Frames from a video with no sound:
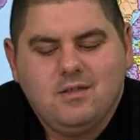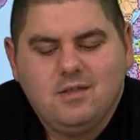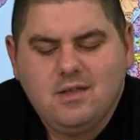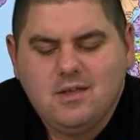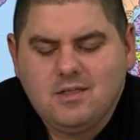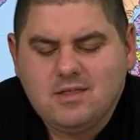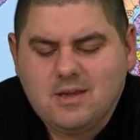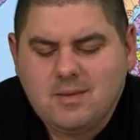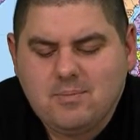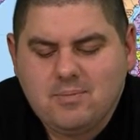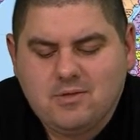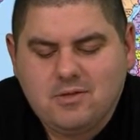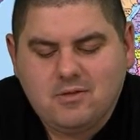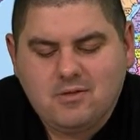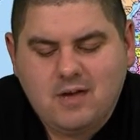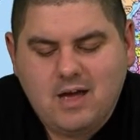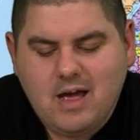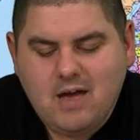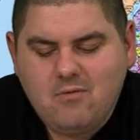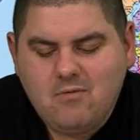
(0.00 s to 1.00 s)
This
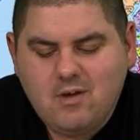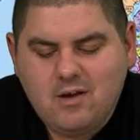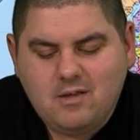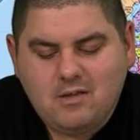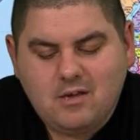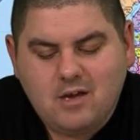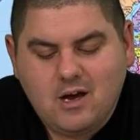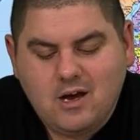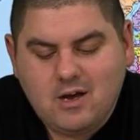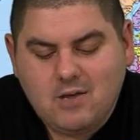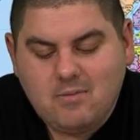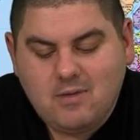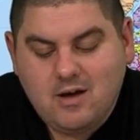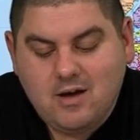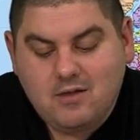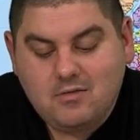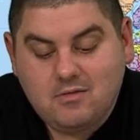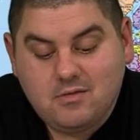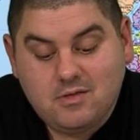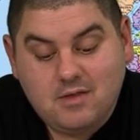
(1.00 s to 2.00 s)
episode, I want to talk about